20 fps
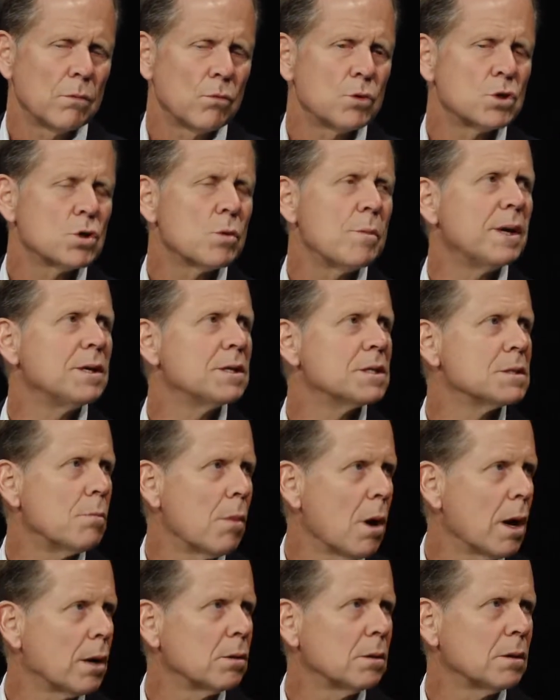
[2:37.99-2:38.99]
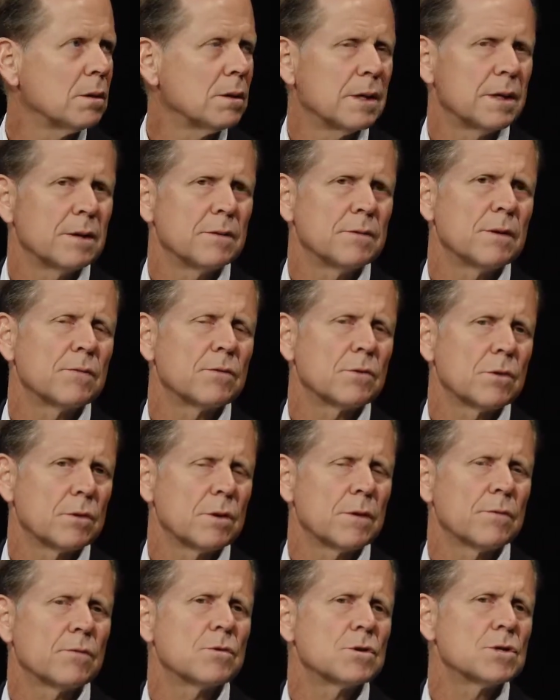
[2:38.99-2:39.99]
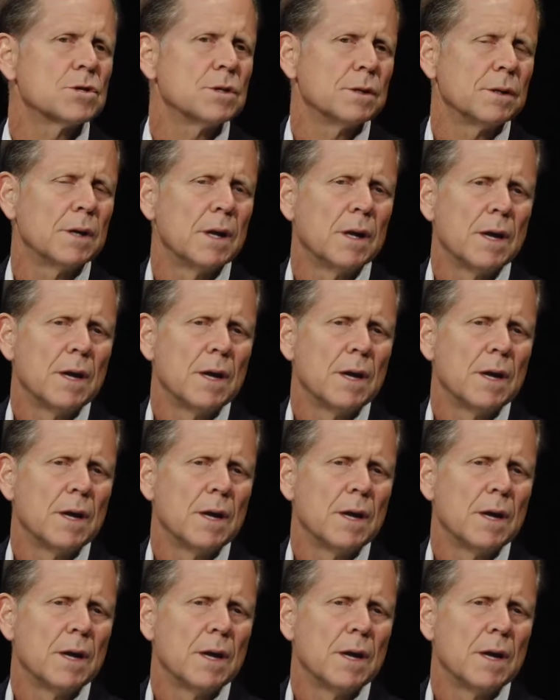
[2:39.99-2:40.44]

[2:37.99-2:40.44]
tremendous model of Christian,